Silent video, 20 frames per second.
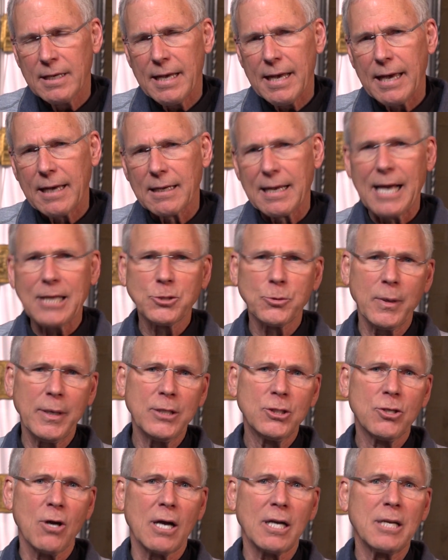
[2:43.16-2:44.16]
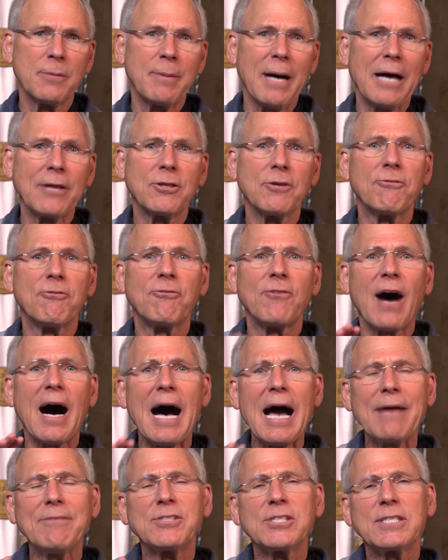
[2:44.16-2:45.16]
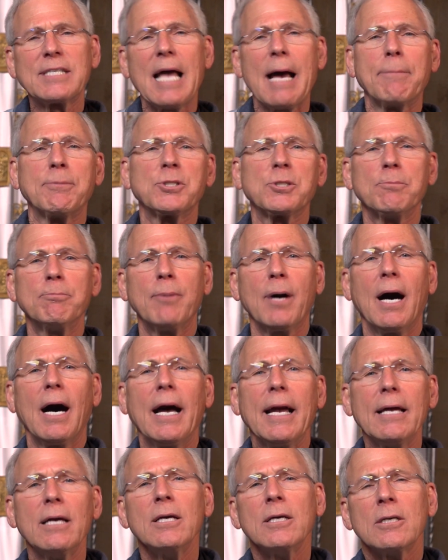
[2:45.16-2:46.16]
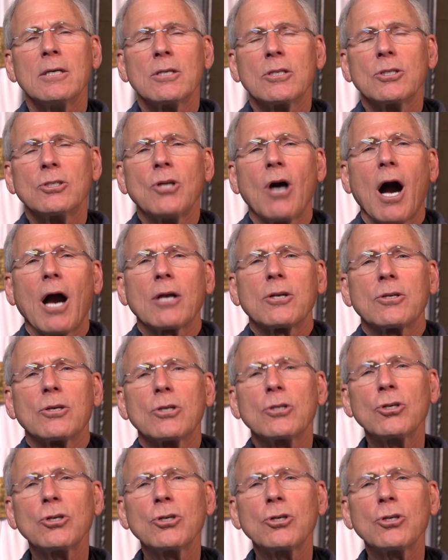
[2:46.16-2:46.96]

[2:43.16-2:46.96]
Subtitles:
And last week we talked about the 5 steps by Dr.